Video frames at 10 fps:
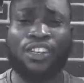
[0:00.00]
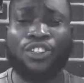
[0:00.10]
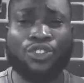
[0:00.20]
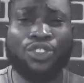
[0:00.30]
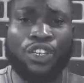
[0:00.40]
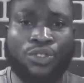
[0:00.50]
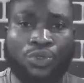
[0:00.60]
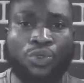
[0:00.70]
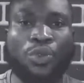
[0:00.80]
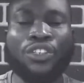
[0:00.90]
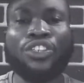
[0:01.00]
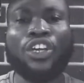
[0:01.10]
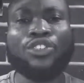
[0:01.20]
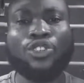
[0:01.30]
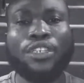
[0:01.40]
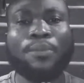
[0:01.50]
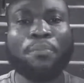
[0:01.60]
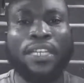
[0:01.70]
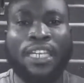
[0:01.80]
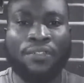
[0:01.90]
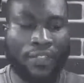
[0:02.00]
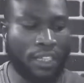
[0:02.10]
Just do what? Just believe in